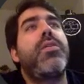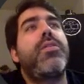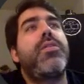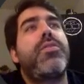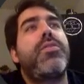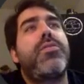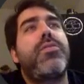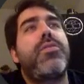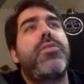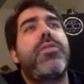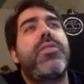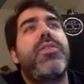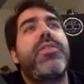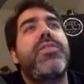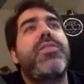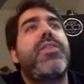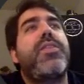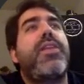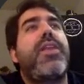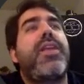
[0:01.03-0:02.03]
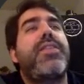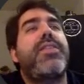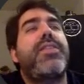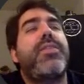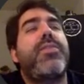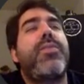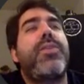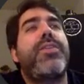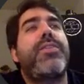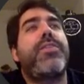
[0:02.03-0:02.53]
So this is the
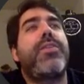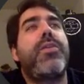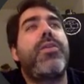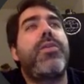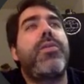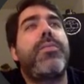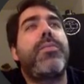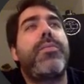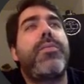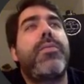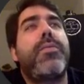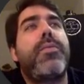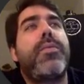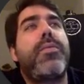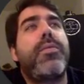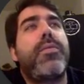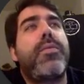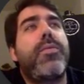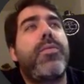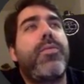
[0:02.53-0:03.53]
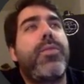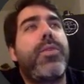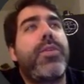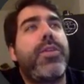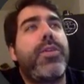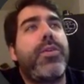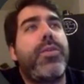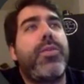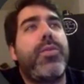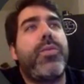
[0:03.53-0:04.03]
classic way to loop
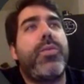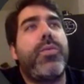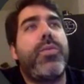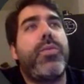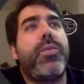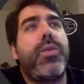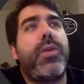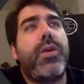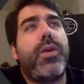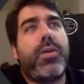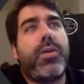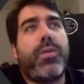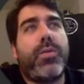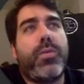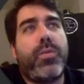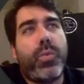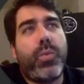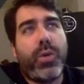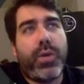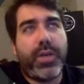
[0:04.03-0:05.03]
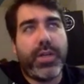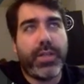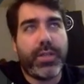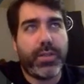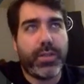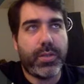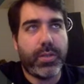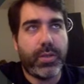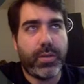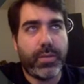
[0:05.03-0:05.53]
when you are wanting
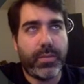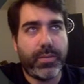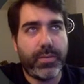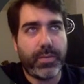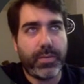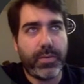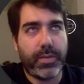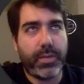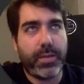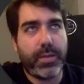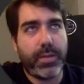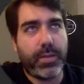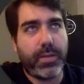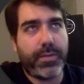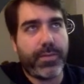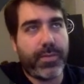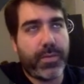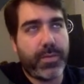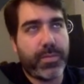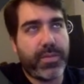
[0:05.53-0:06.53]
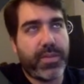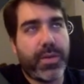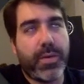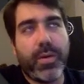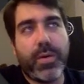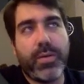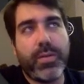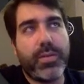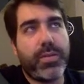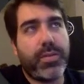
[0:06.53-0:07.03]
to loop from
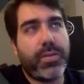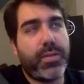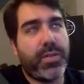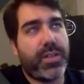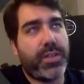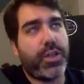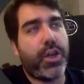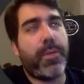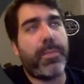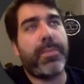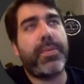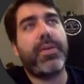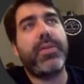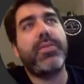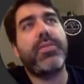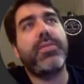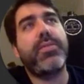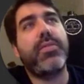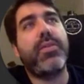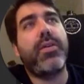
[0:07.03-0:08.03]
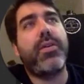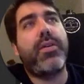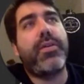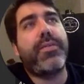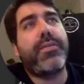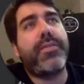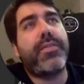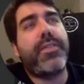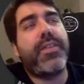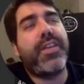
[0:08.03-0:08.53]
0 to the top
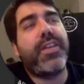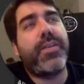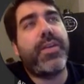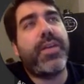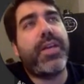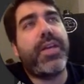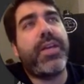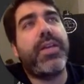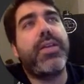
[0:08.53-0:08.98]
of the array.